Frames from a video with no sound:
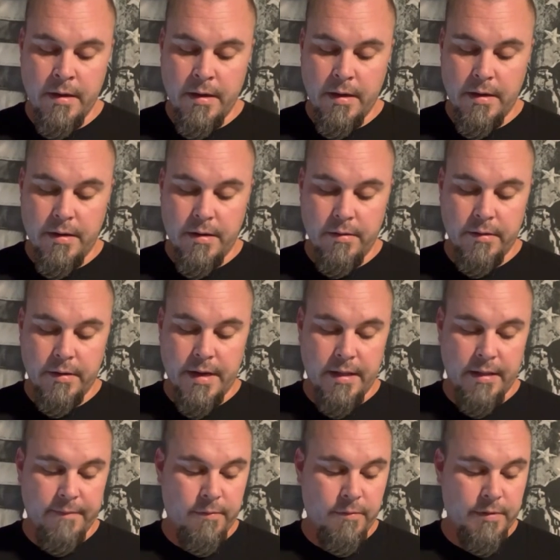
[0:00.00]
another
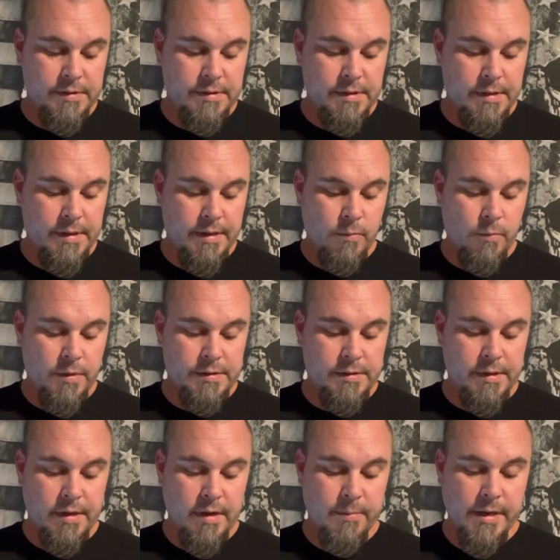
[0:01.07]
California city in which the
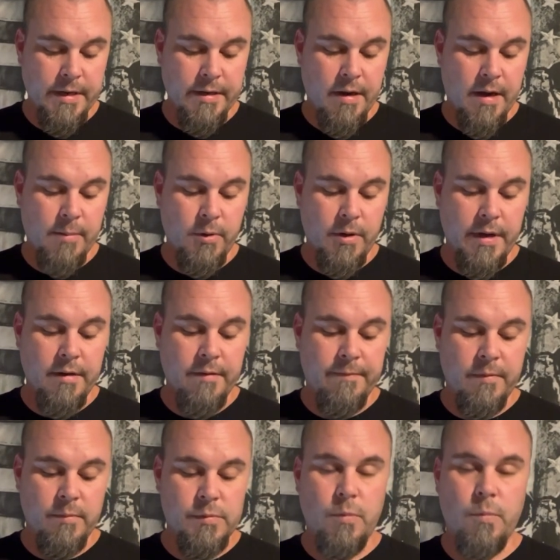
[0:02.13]
company had operated
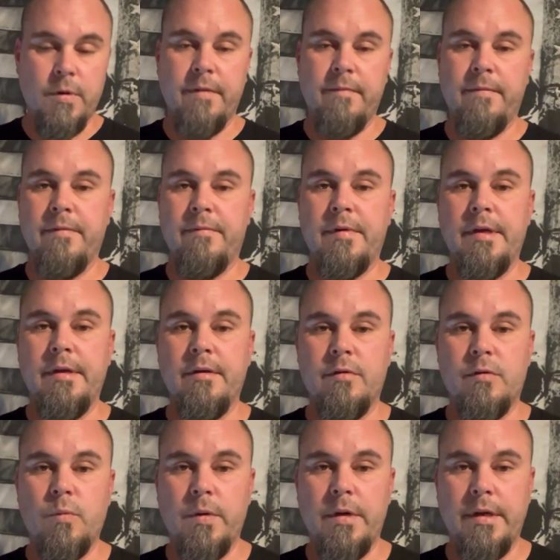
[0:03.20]
from 2015 to
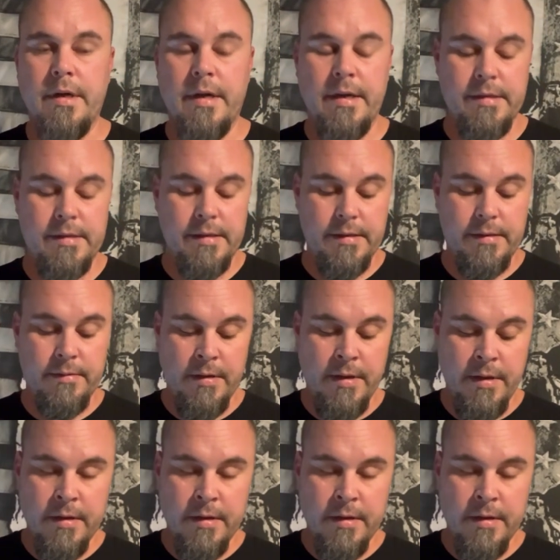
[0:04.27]
2019.